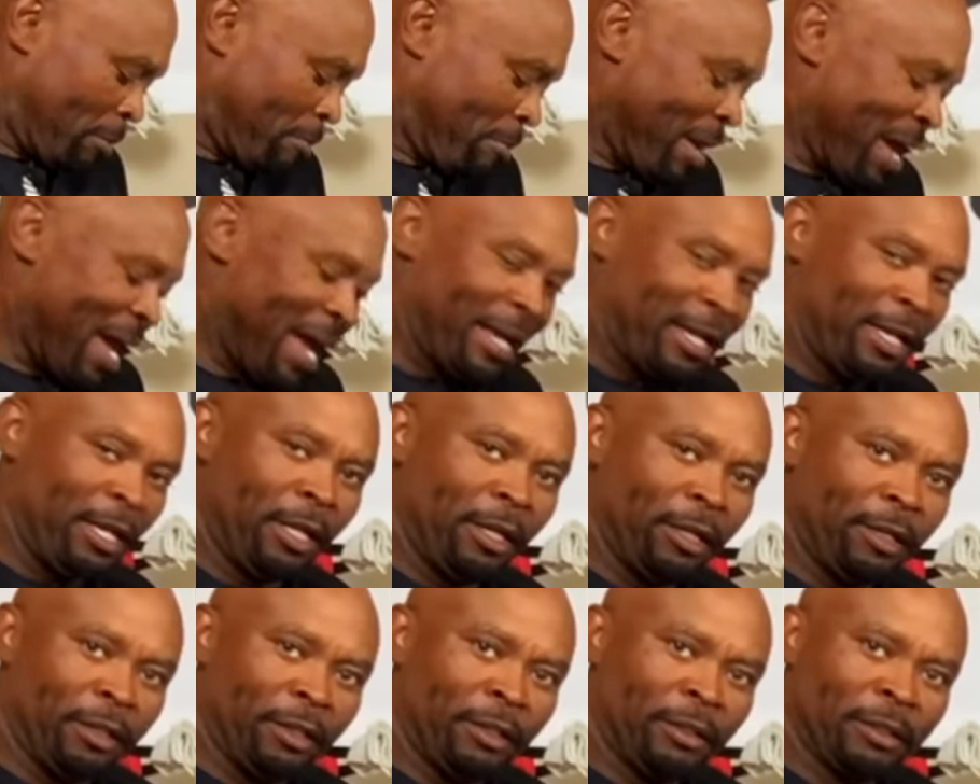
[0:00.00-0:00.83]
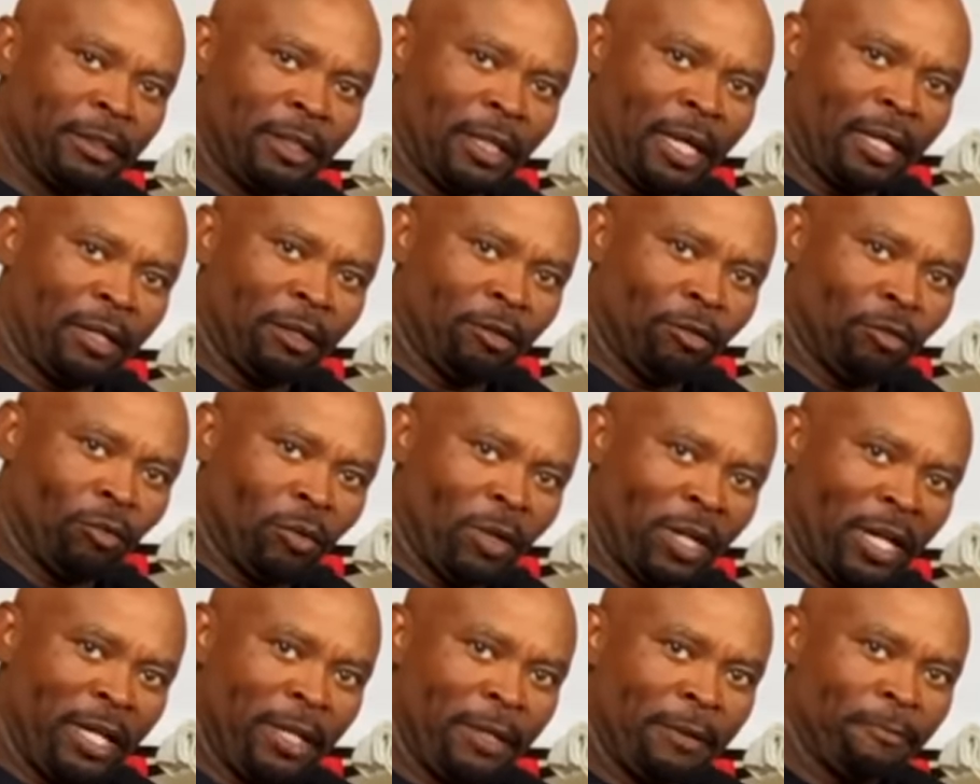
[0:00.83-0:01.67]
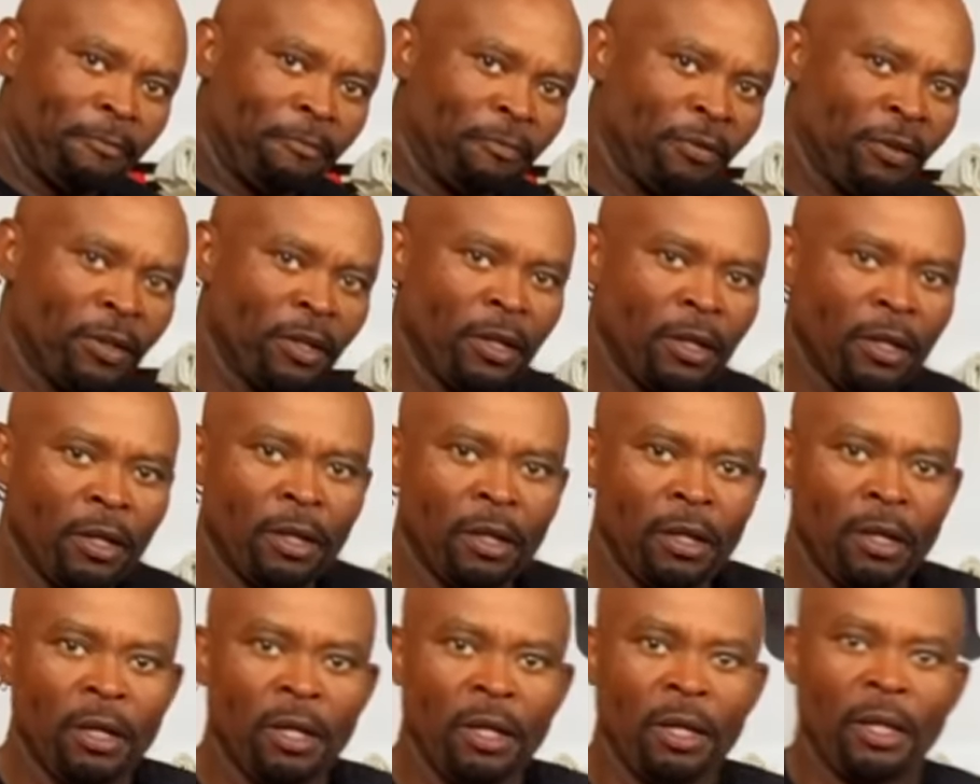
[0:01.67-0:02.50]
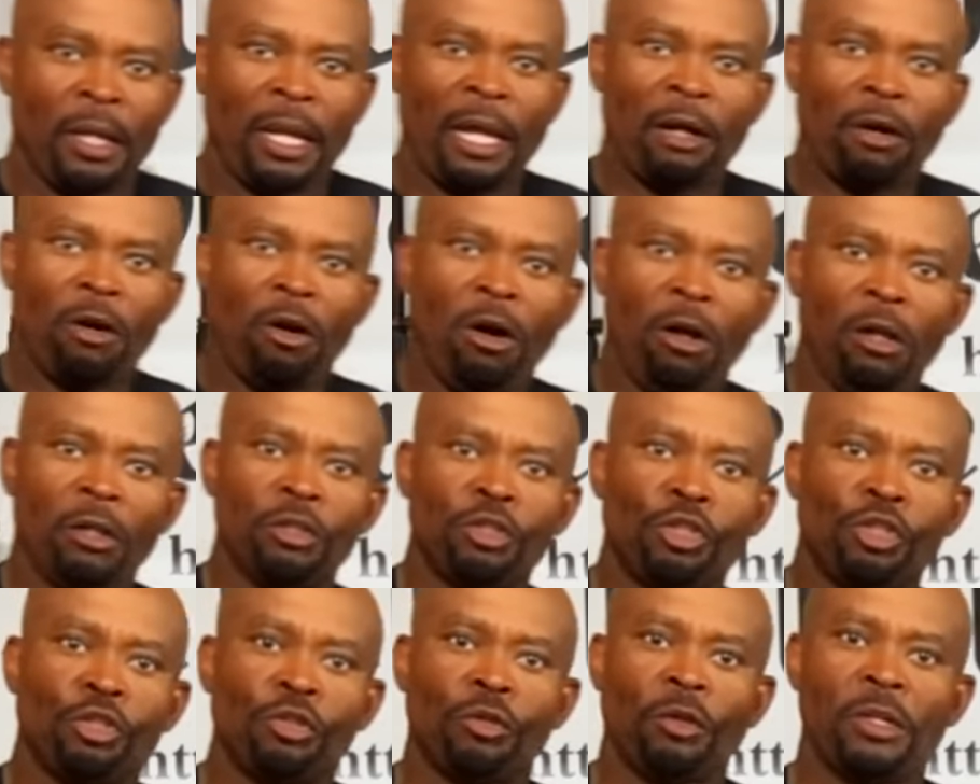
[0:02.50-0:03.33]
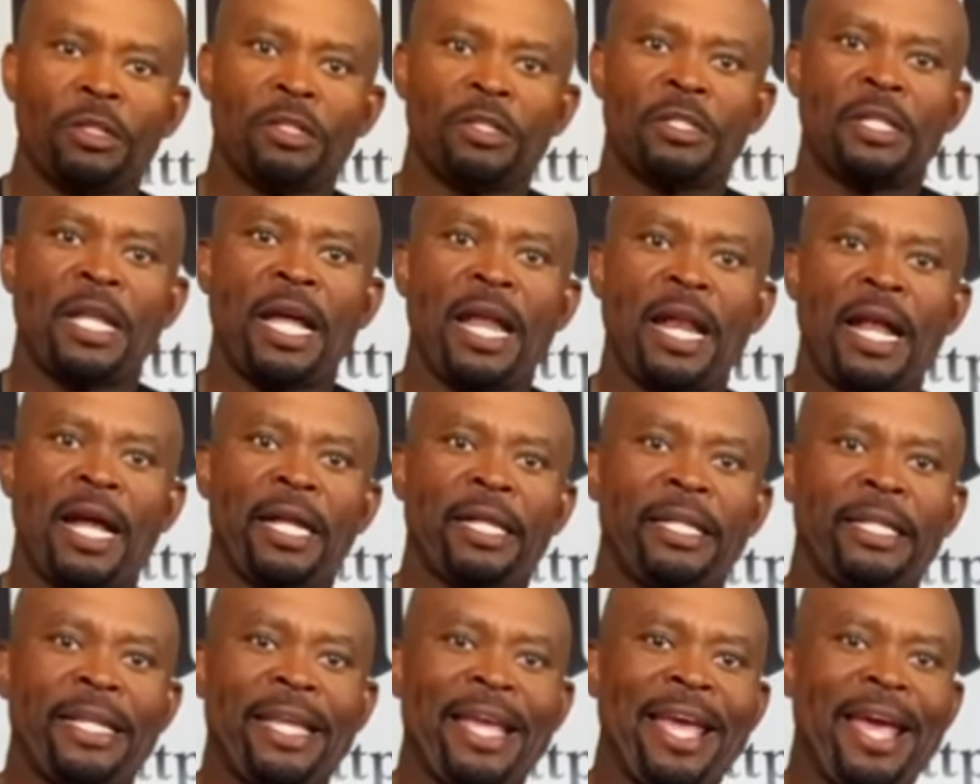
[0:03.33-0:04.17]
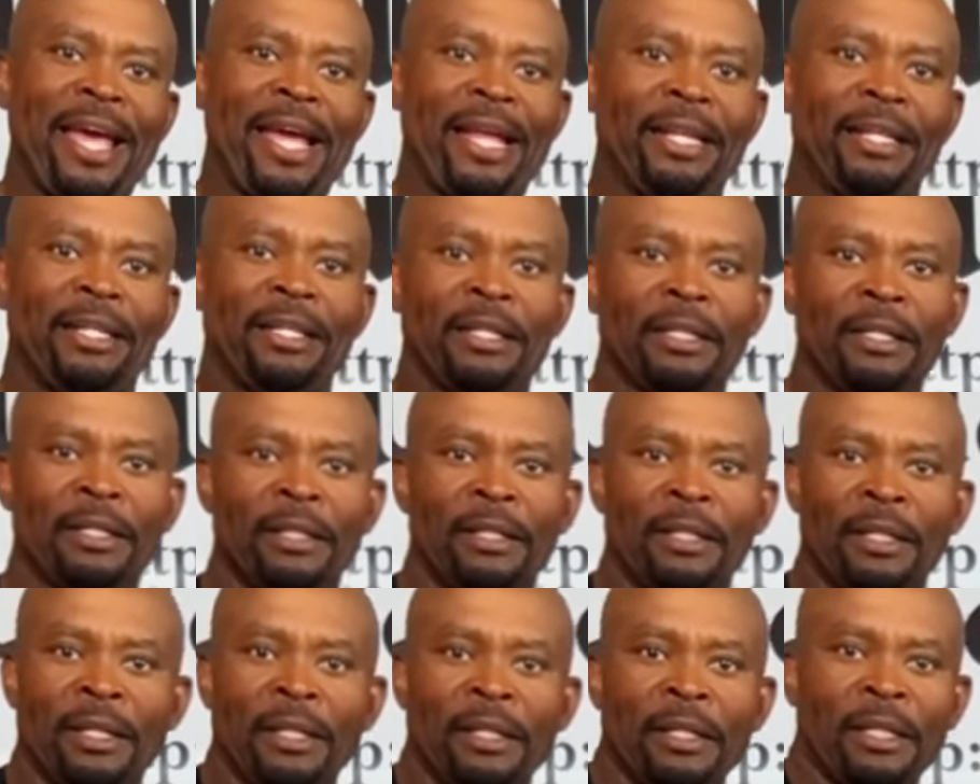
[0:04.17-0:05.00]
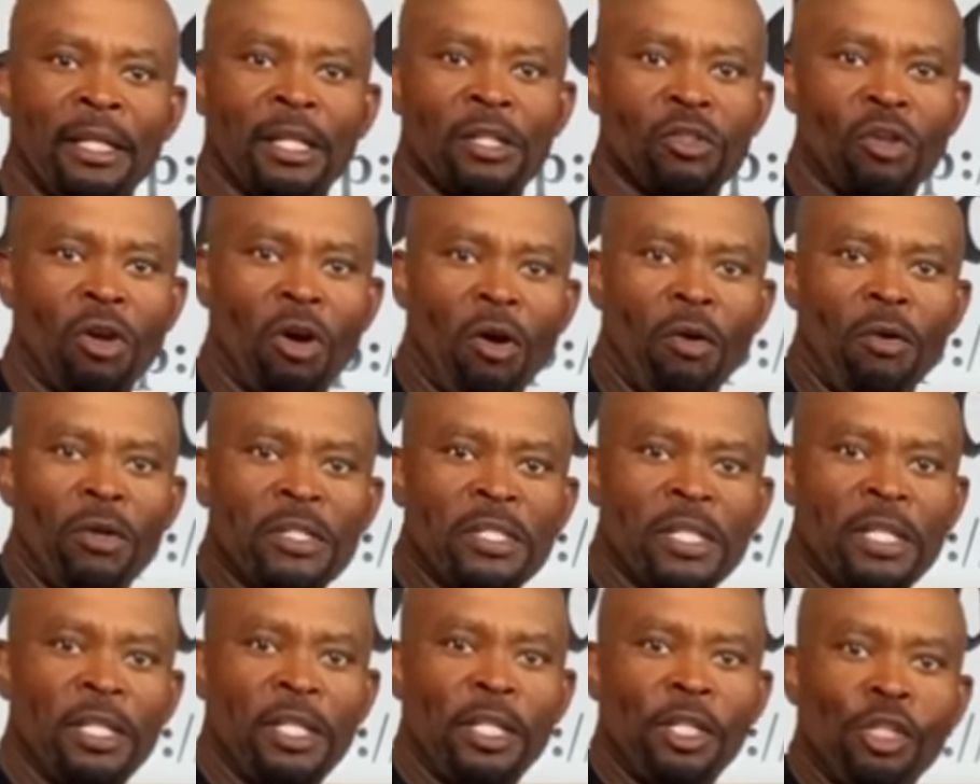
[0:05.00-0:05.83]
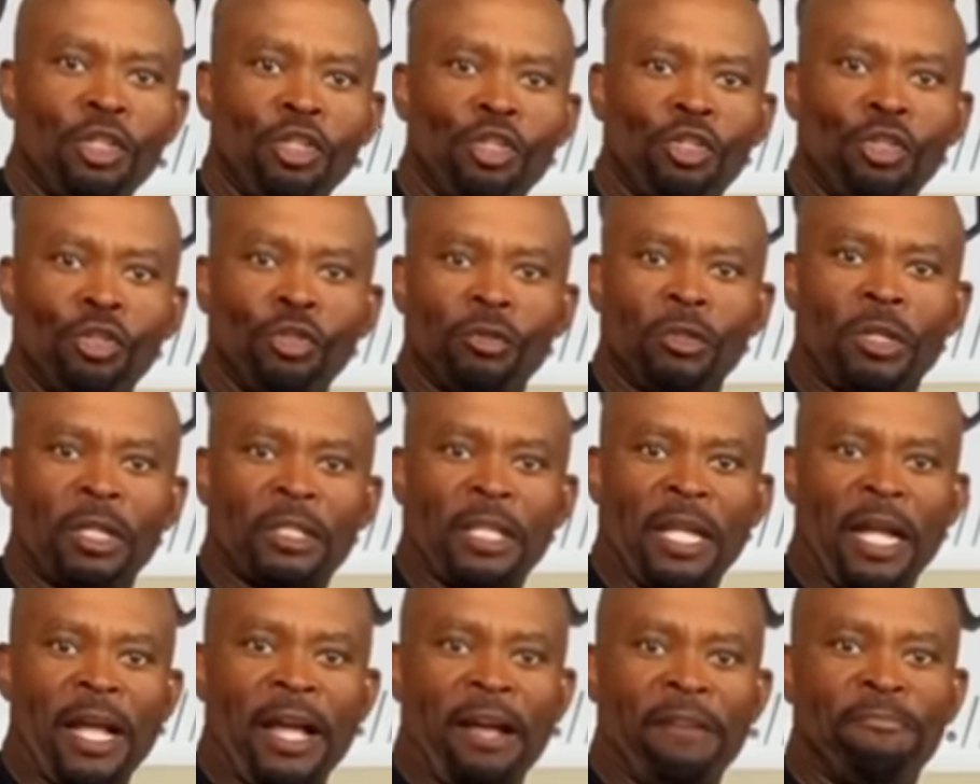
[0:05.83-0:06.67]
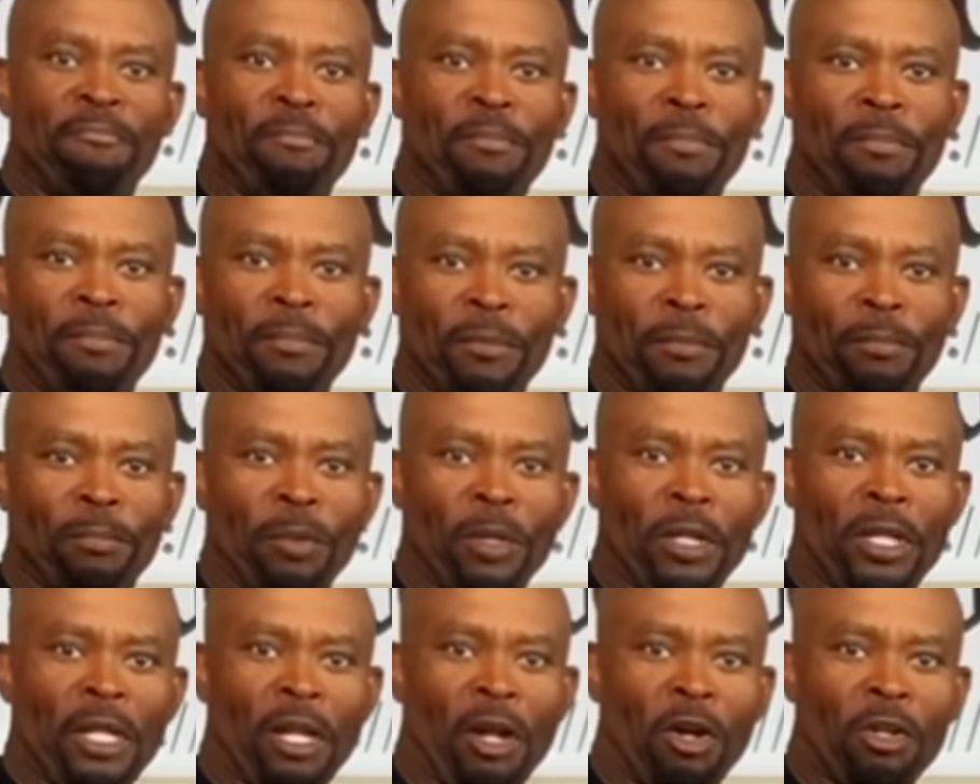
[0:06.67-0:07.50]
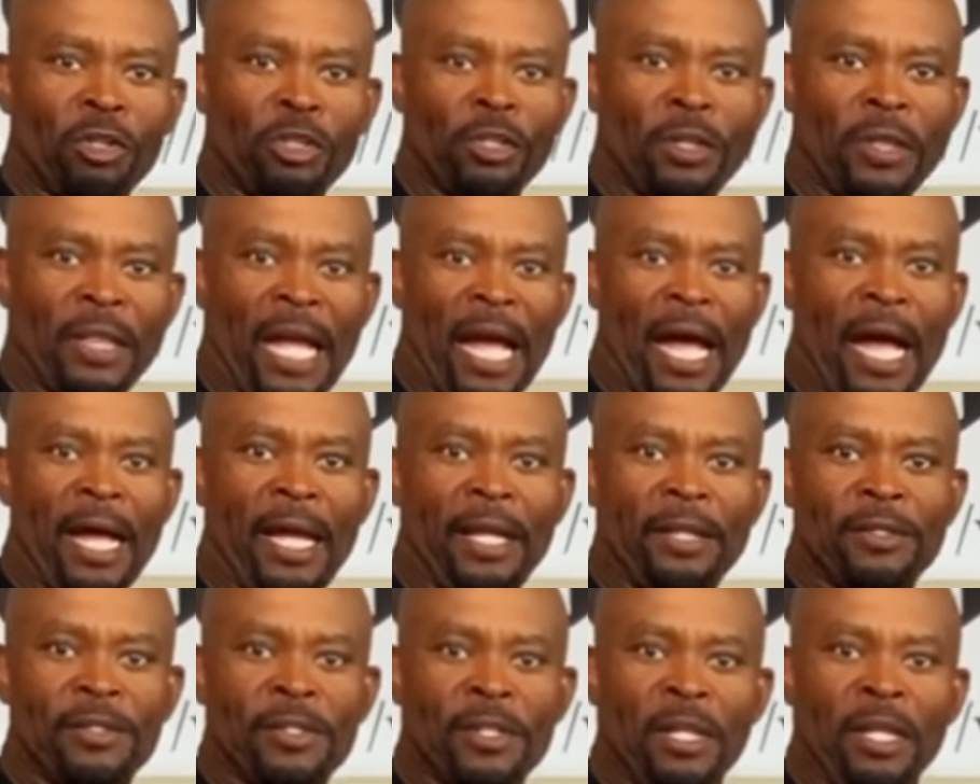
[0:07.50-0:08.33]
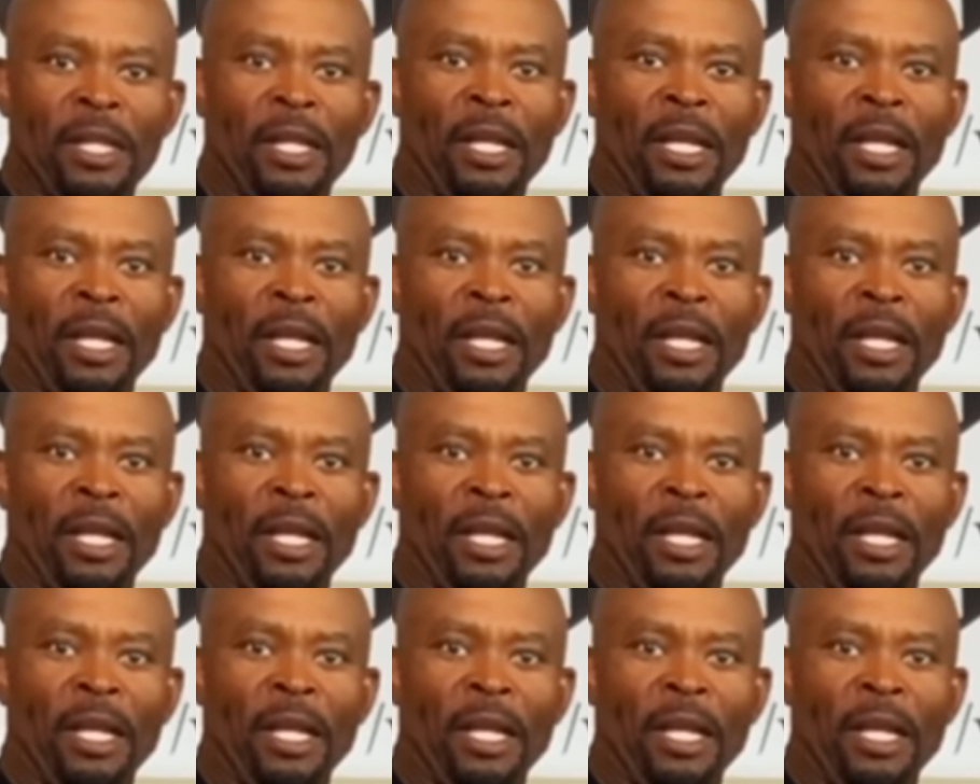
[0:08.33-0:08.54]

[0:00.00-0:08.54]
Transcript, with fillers: the back here out of the way. Like all the shorts that I get, there's always an issue because I have pretty large thighs.